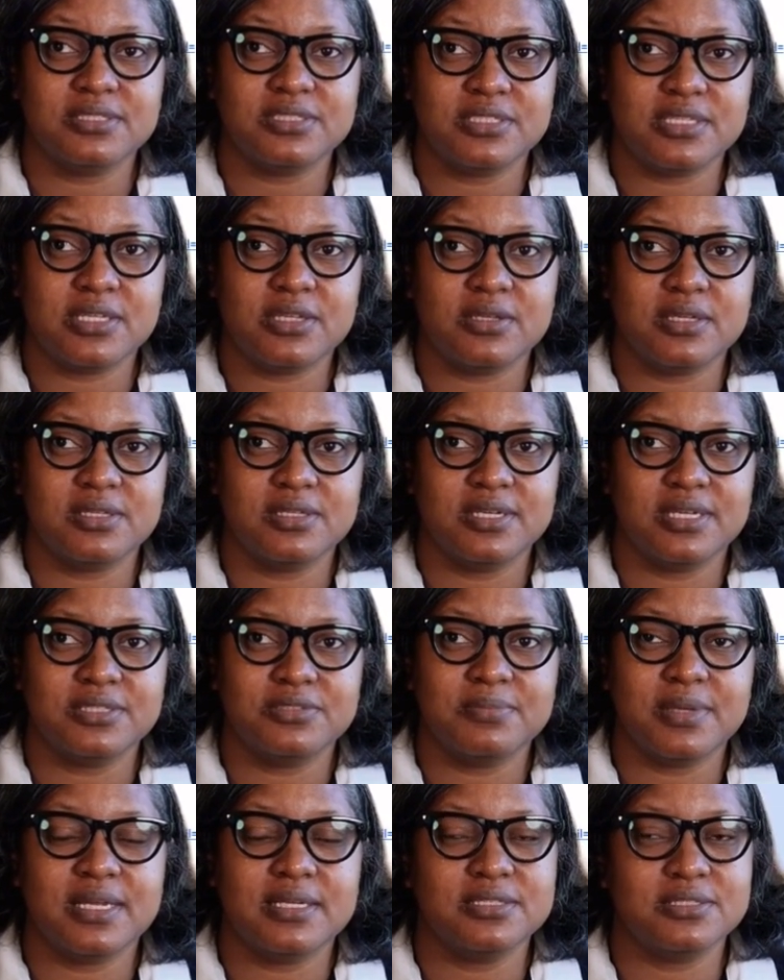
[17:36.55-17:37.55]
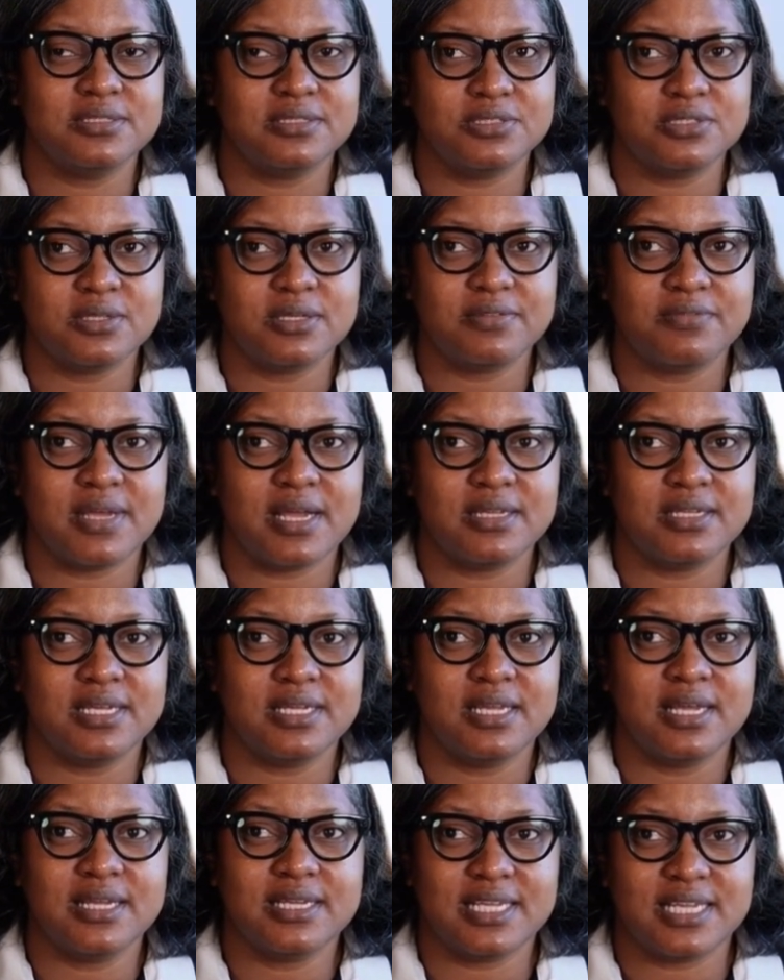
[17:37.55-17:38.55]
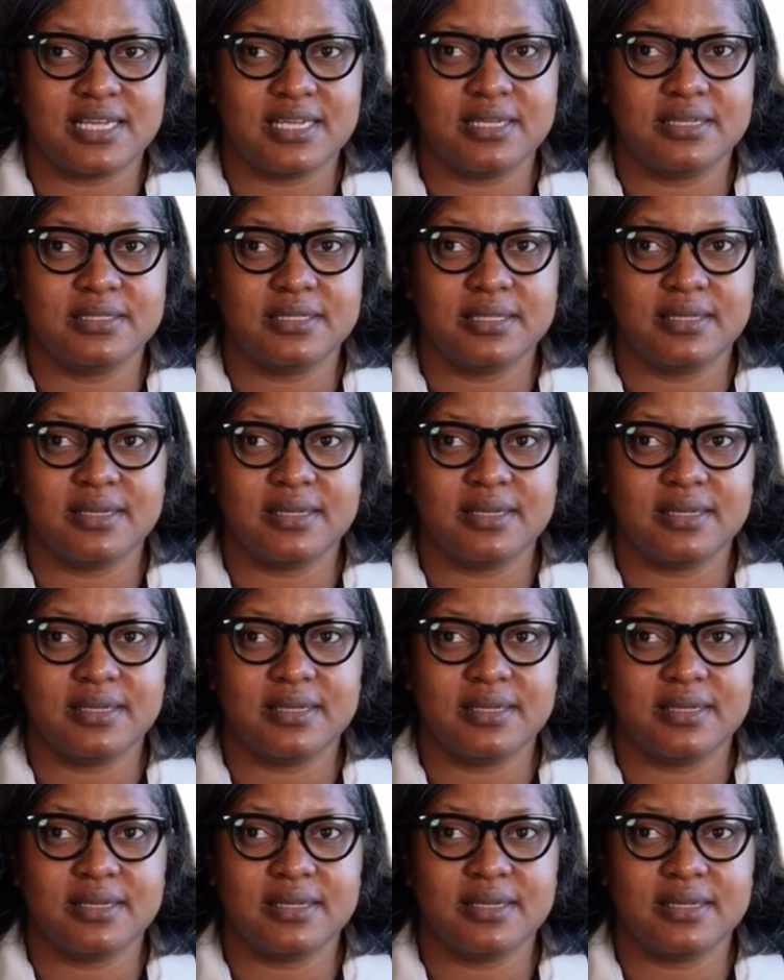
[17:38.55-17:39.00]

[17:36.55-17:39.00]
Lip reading: See you in the Creative Space. So if I click on here,